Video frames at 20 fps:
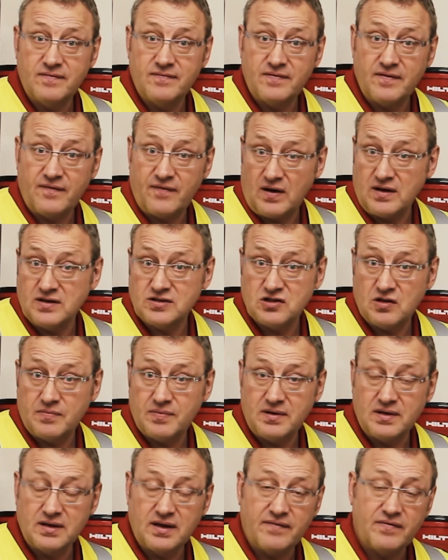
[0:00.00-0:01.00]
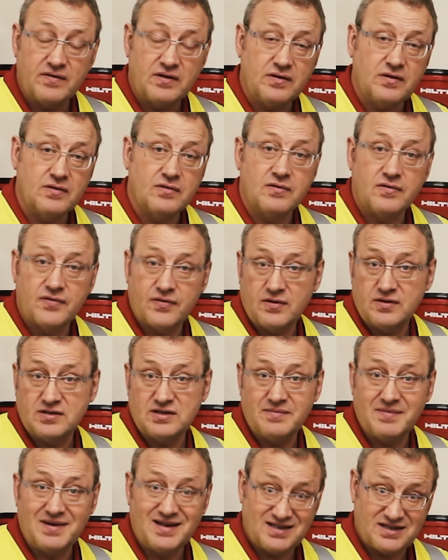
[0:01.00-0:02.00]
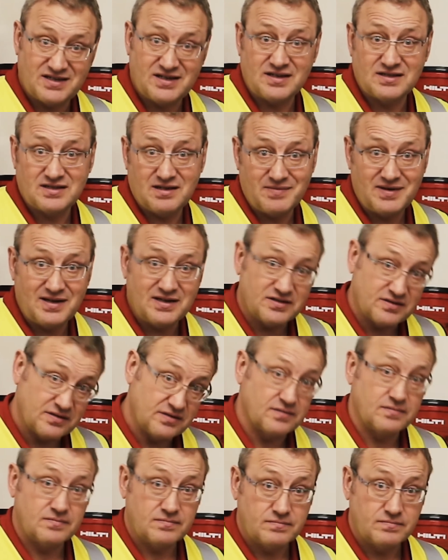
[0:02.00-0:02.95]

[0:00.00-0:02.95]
for fire stopping and giving you your 30 minutes, 60 minutes,